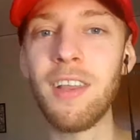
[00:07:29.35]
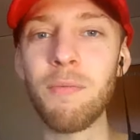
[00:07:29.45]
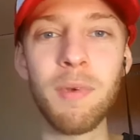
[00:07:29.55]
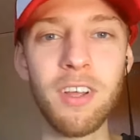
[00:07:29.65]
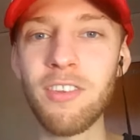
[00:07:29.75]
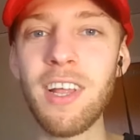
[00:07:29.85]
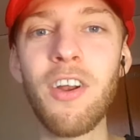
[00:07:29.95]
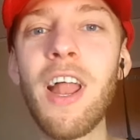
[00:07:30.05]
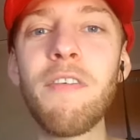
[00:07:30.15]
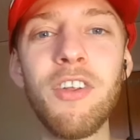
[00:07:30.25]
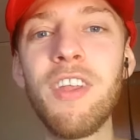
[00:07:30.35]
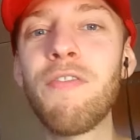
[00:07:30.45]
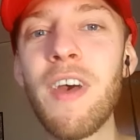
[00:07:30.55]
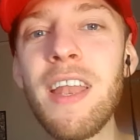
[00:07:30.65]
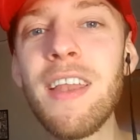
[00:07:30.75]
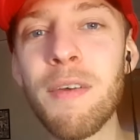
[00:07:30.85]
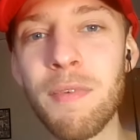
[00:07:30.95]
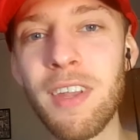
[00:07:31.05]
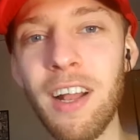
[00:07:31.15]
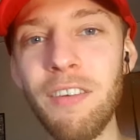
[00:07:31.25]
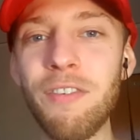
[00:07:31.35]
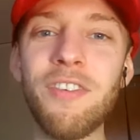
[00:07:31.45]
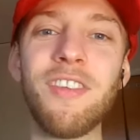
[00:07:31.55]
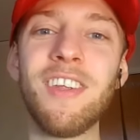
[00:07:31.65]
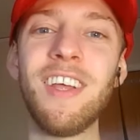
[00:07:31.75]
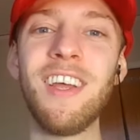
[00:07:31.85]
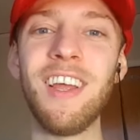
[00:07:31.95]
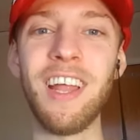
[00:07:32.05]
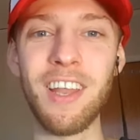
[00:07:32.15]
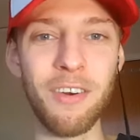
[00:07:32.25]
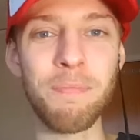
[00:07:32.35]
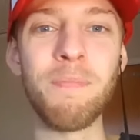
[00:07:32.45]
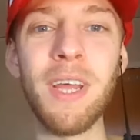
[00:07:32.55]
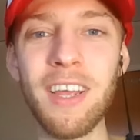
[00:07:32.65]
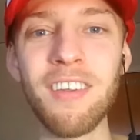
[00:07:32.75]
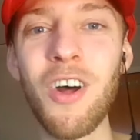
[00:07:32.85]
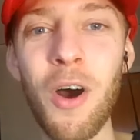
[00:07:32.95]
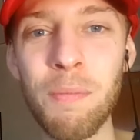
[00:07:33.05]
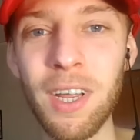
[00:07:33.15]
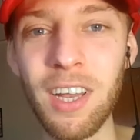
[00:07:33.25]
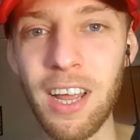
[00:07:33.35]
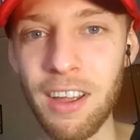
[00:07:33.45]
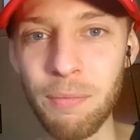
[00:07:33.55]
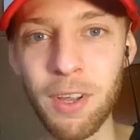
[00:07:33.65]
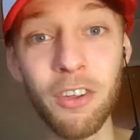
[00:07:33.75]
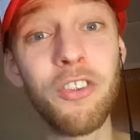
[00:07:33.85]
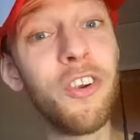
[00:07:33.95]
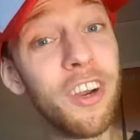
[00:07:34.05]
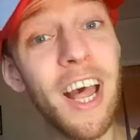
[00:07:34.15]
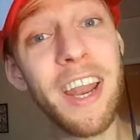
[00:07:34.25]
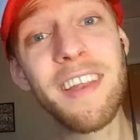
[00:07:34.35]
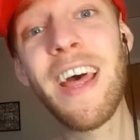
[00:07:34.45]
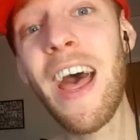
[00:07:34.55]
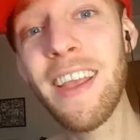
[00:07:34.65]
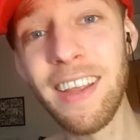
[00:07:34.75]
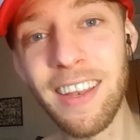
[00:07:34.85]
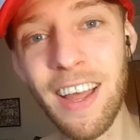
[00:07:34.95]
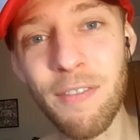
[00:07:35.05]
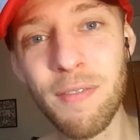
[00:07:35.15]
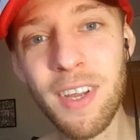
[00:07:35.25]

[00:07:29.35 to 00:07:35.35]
because they don't have to defend themselves and their biggest hobby in life, because you're not attacking them.